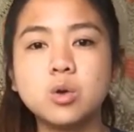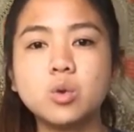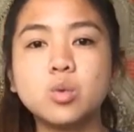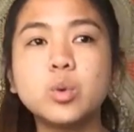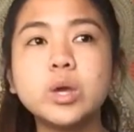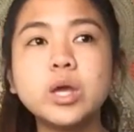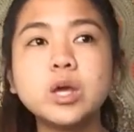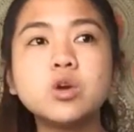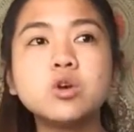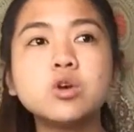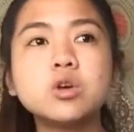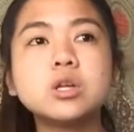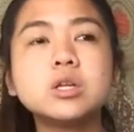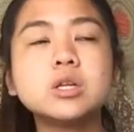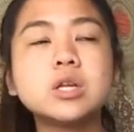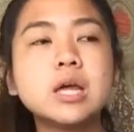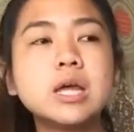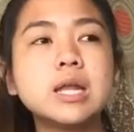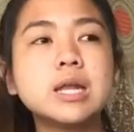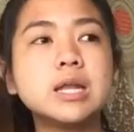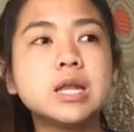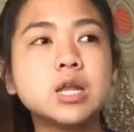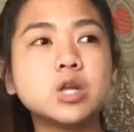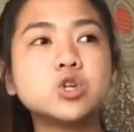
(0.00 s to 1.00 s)
We could
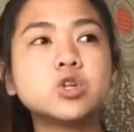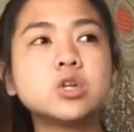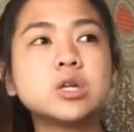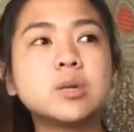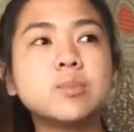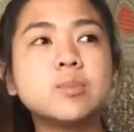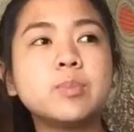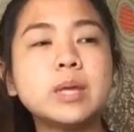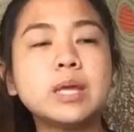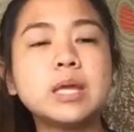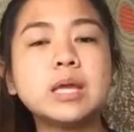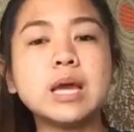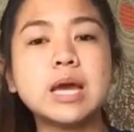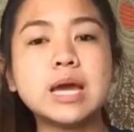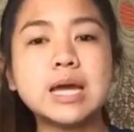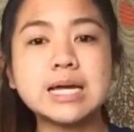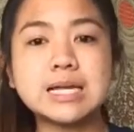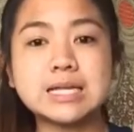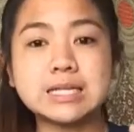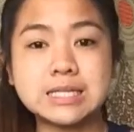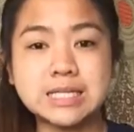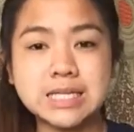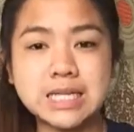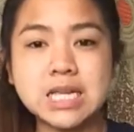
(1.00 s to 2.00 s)
literally be
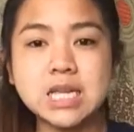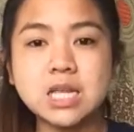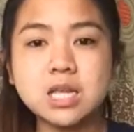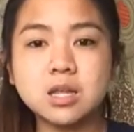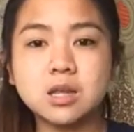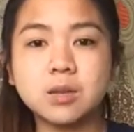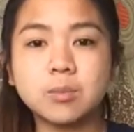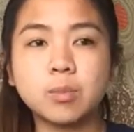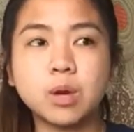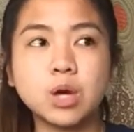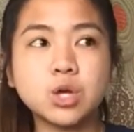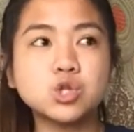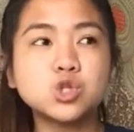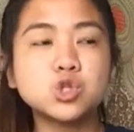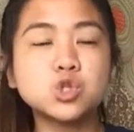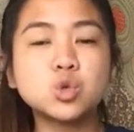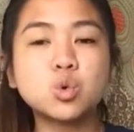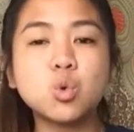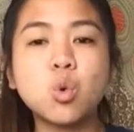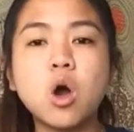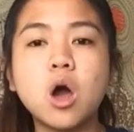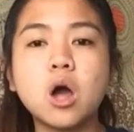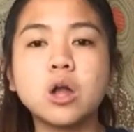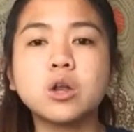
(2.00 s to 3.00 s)
a team, a
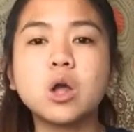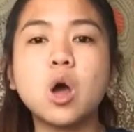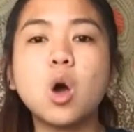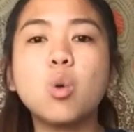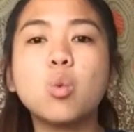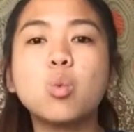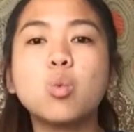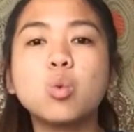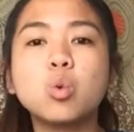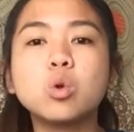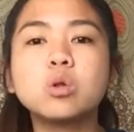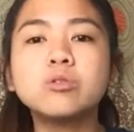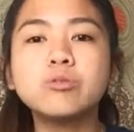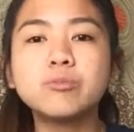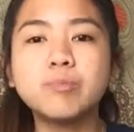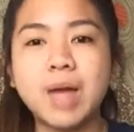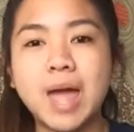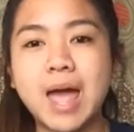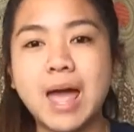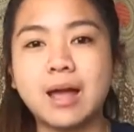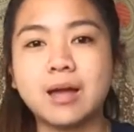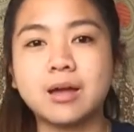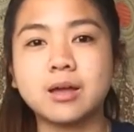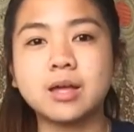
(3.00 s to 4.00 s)
squad, a wolf
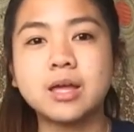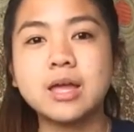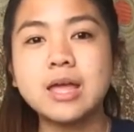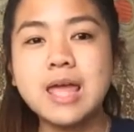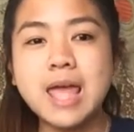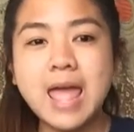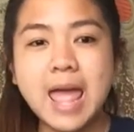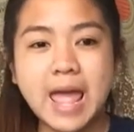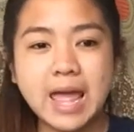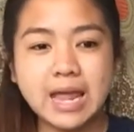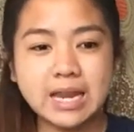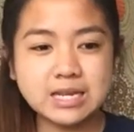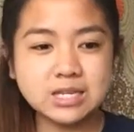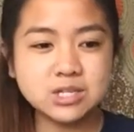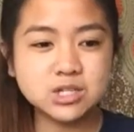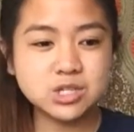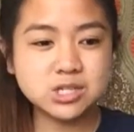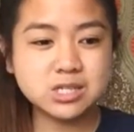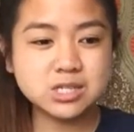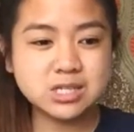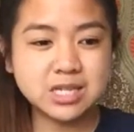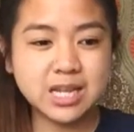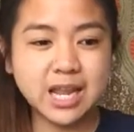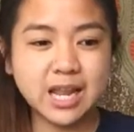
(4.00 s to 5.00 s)
pack, and
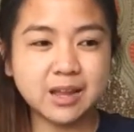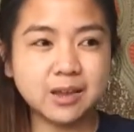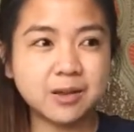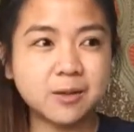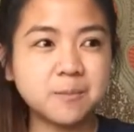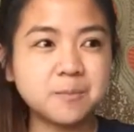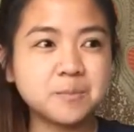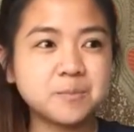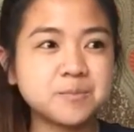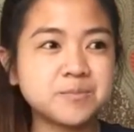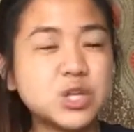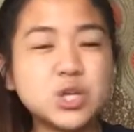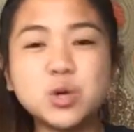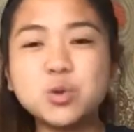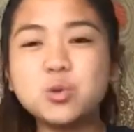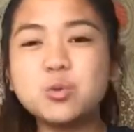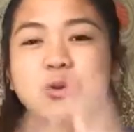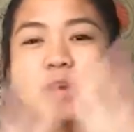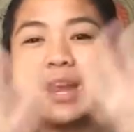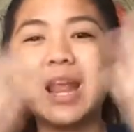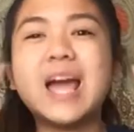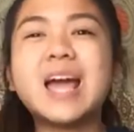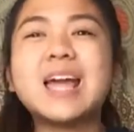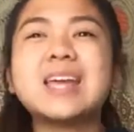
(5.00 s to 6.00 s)
just like
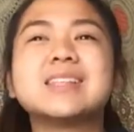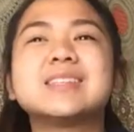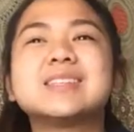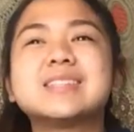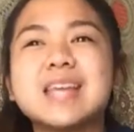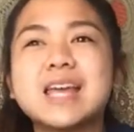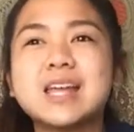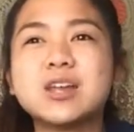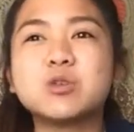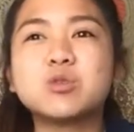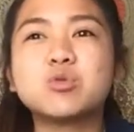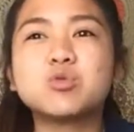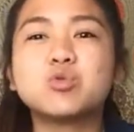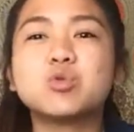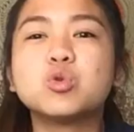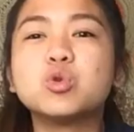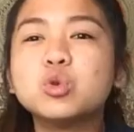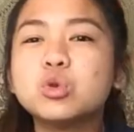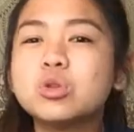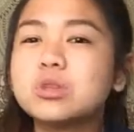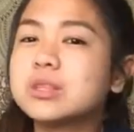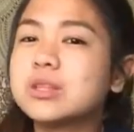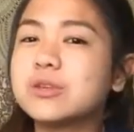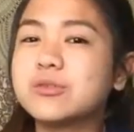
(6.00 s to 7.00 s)
unite and
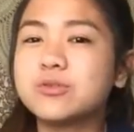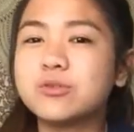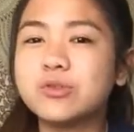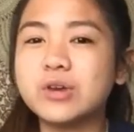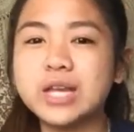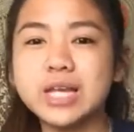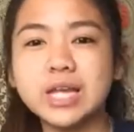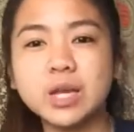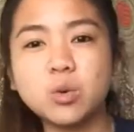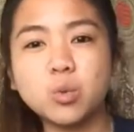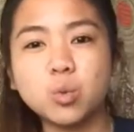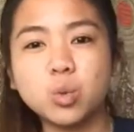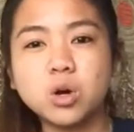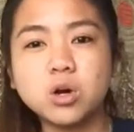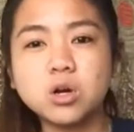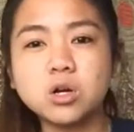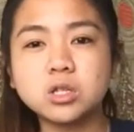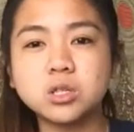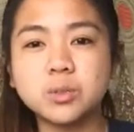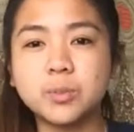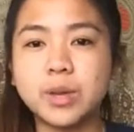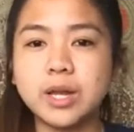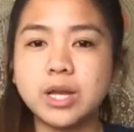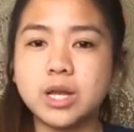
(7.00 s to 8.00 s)
rule the freaking
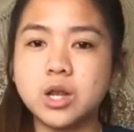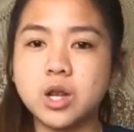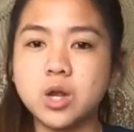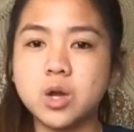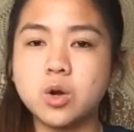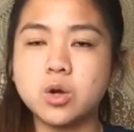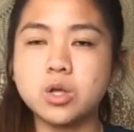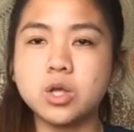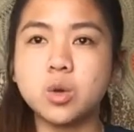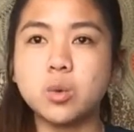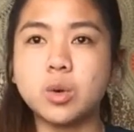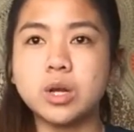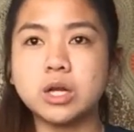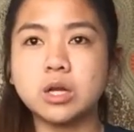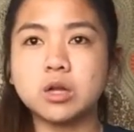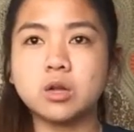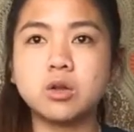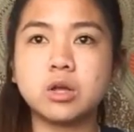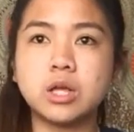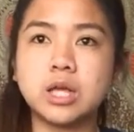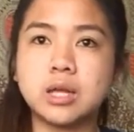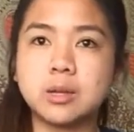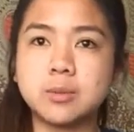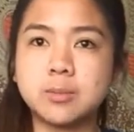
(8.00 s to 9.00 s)
world. But no, you want to
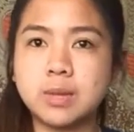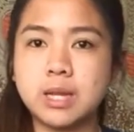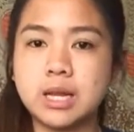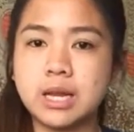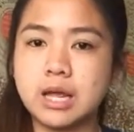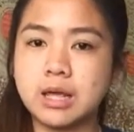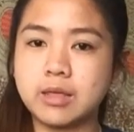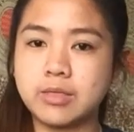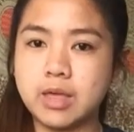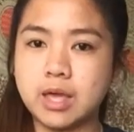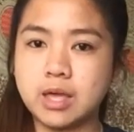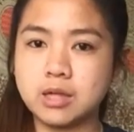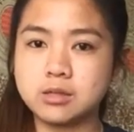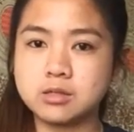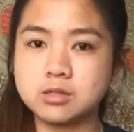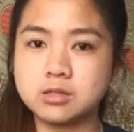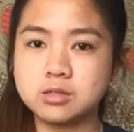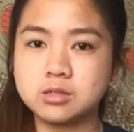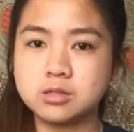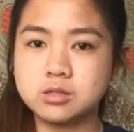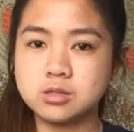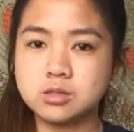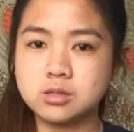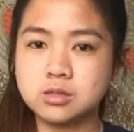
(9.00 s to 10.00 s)
look at me like that.
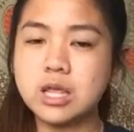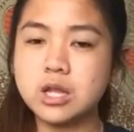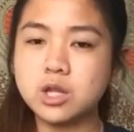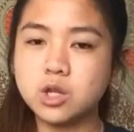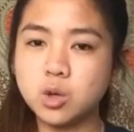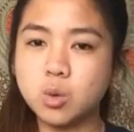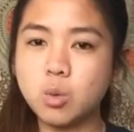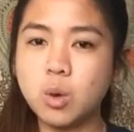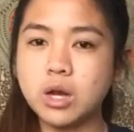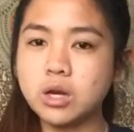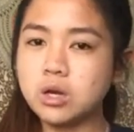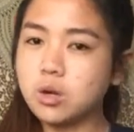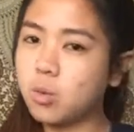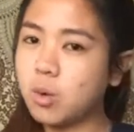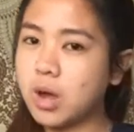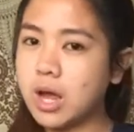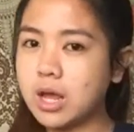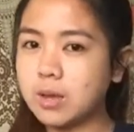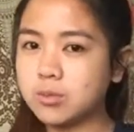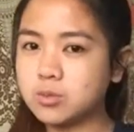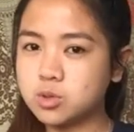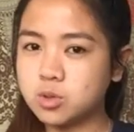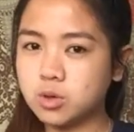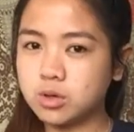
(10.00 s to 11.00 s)
And then you wonder
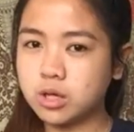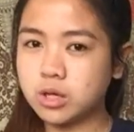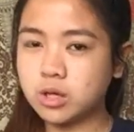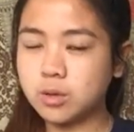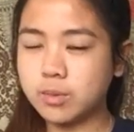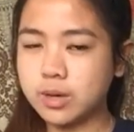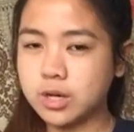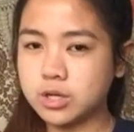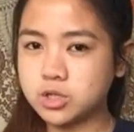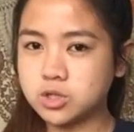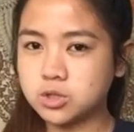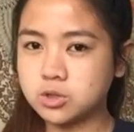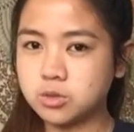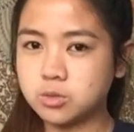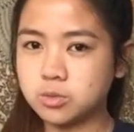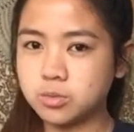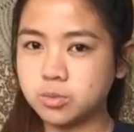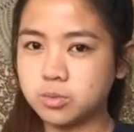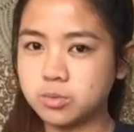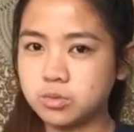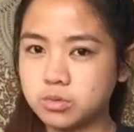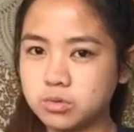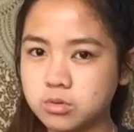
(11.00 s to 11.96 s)
why I'm talking about you.